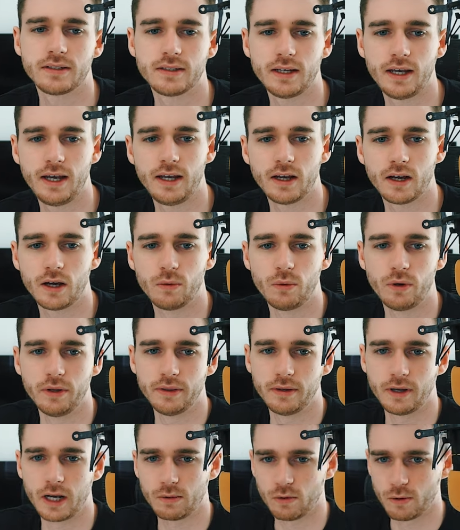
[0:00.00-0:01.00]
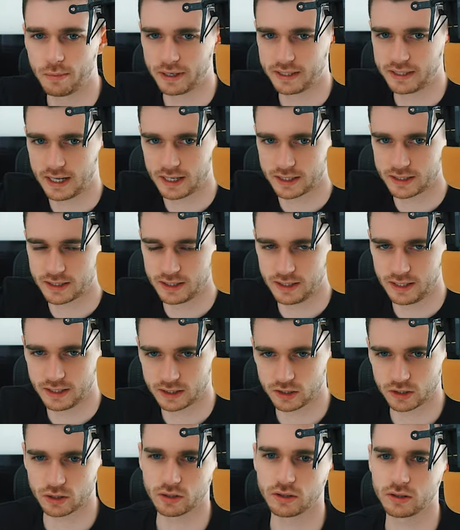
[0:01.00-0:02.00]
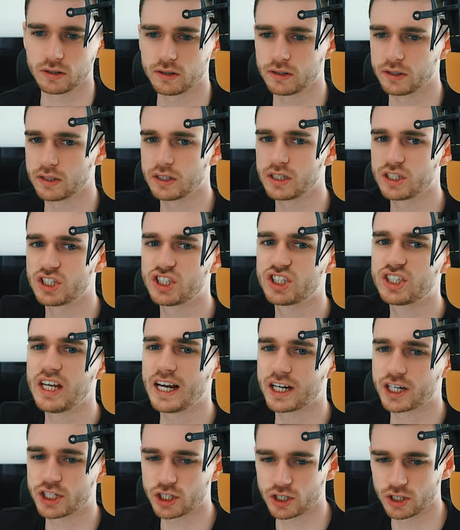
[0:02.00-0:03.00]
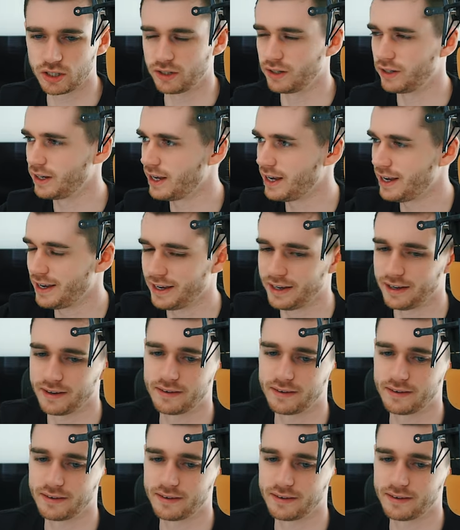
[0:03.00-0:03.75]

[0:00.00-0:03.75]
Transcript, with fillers: say I want I want my text in this section here.